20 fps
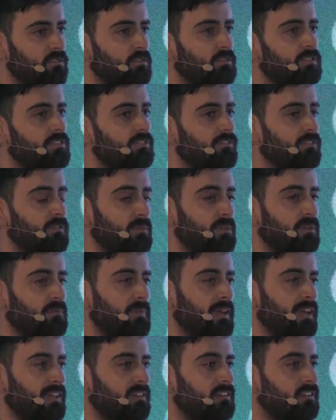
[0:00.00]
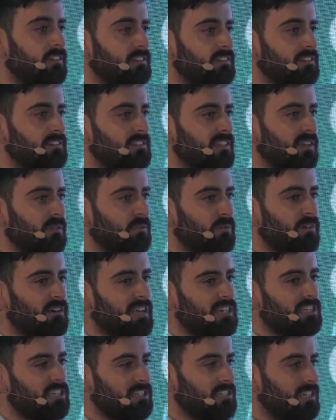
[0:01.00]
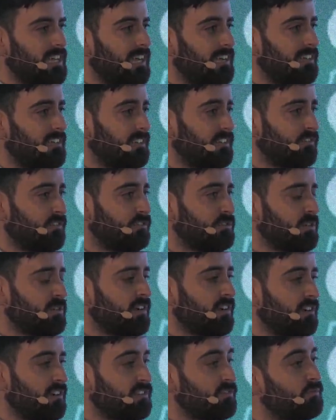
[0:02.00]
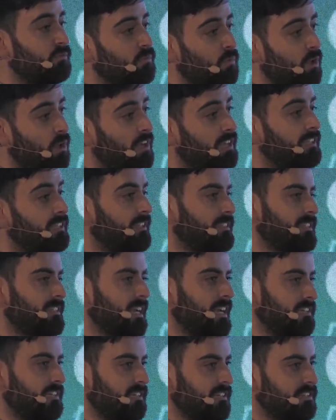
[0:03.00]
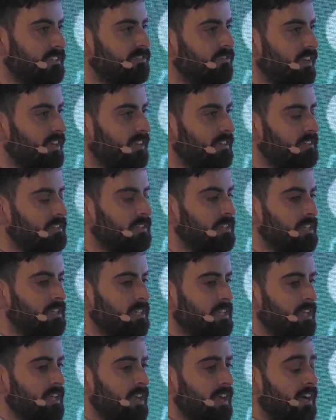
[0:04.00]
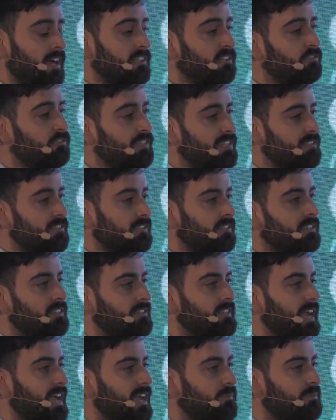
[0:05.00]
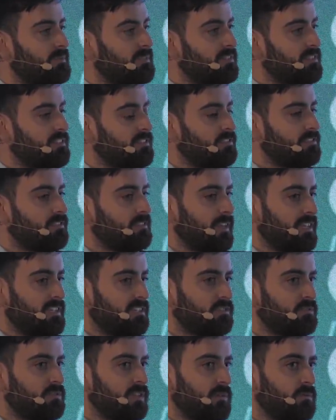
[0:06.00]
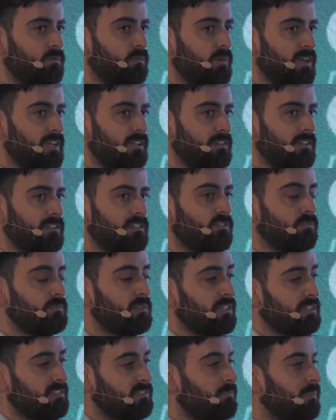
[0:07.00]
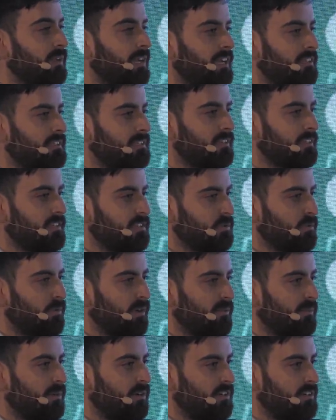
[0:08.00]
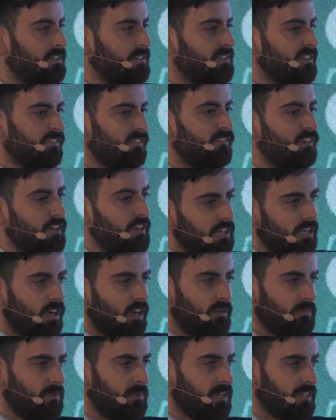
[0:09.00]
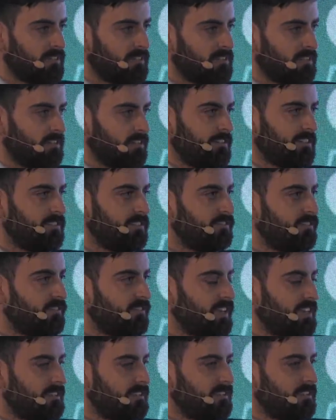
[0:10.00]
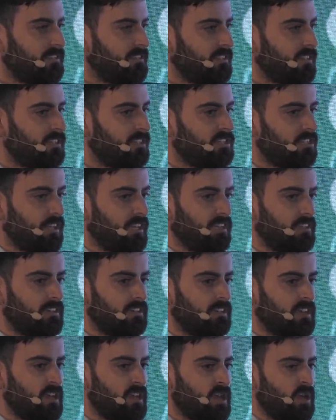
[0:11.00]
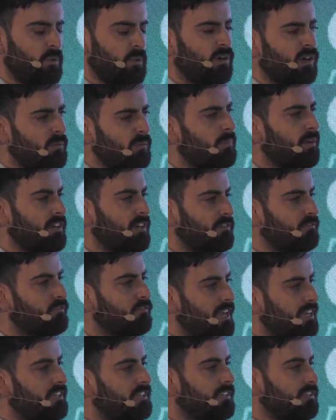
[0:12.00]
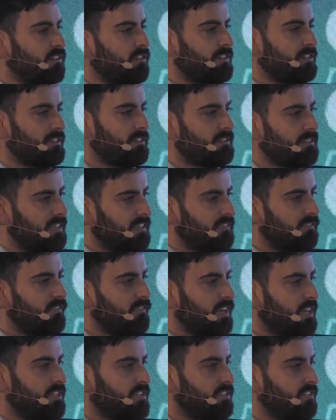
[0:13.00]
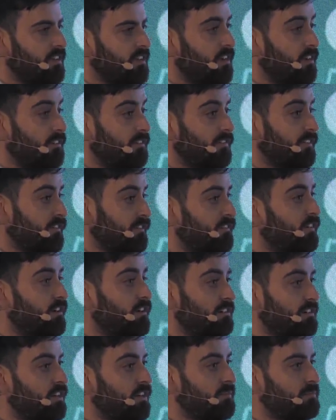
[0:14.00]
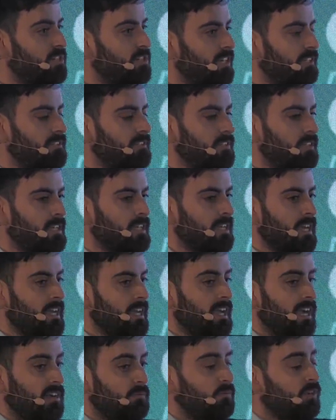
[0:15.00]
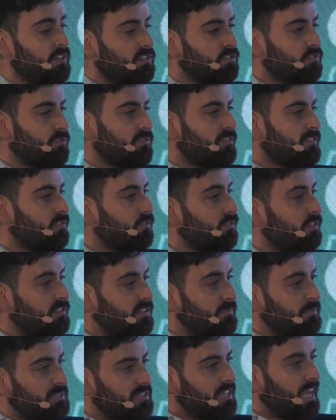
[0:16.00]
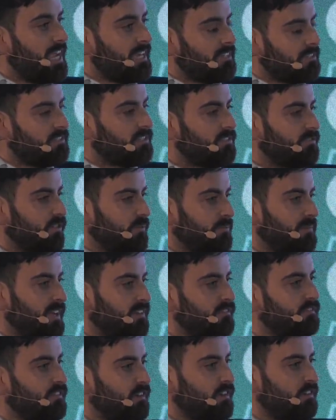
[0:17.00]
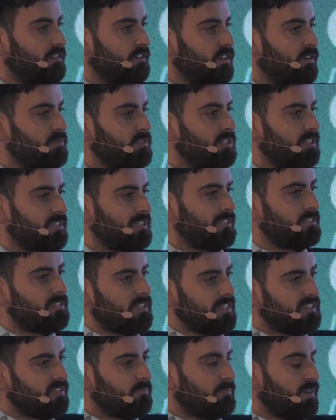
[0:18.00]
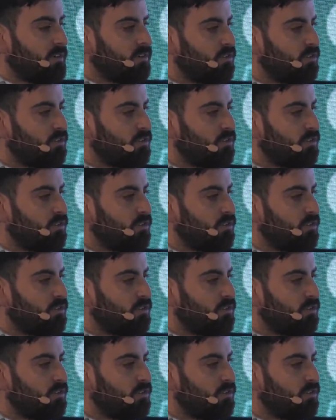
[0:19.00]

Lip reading: us from competitors is that we're actually tackling the root cause of why these cannulas fail. And the reason that this happens is that when something is implanted into our bodies, a very complex series of events is initiated where our body recognizes the invasion of a foreign object. And what it does in order to protect us from that foreign object, it sets about